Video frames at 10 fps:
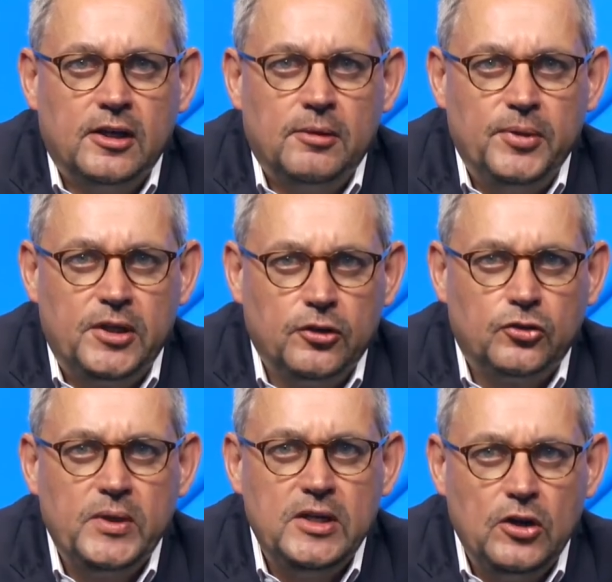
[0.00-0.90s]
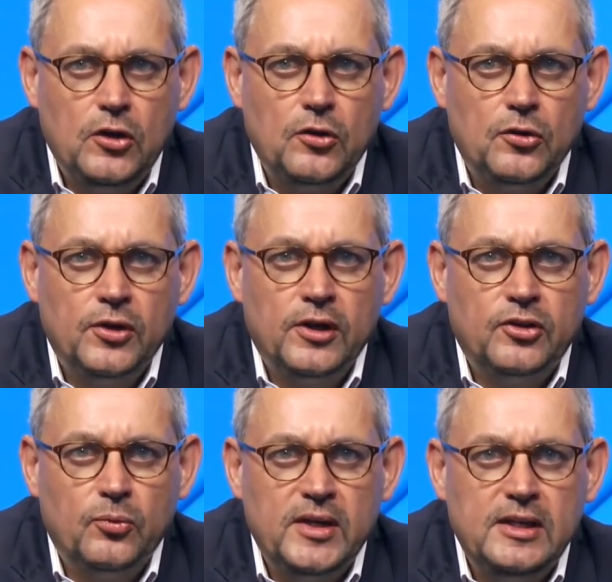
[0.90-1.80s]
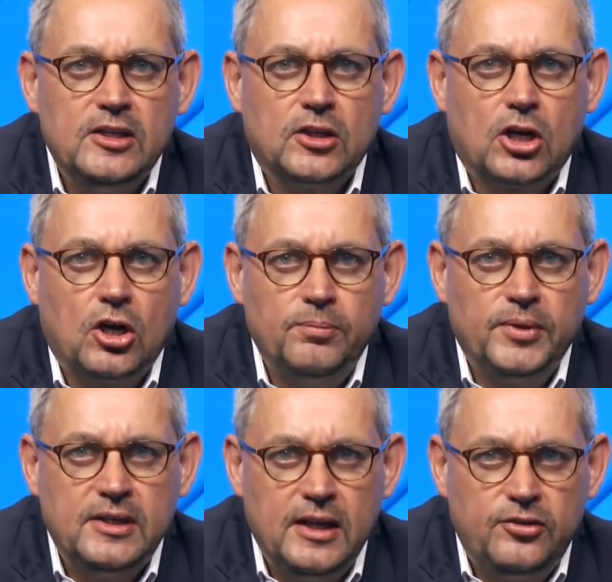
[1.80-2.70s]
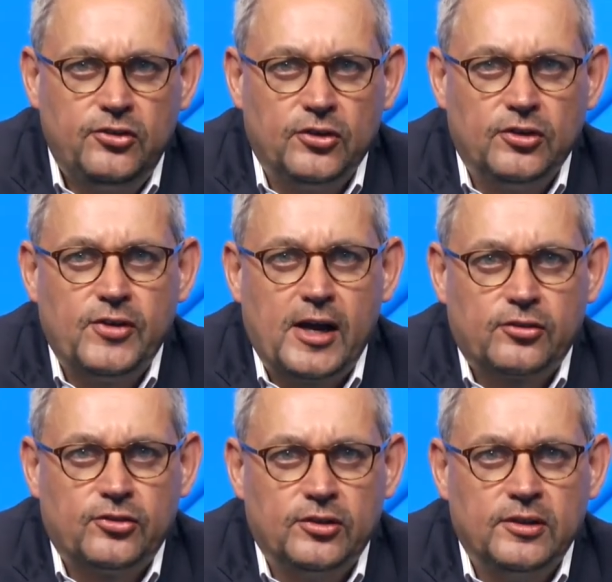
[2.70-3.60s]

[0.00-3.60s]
because we know that we need a combination of action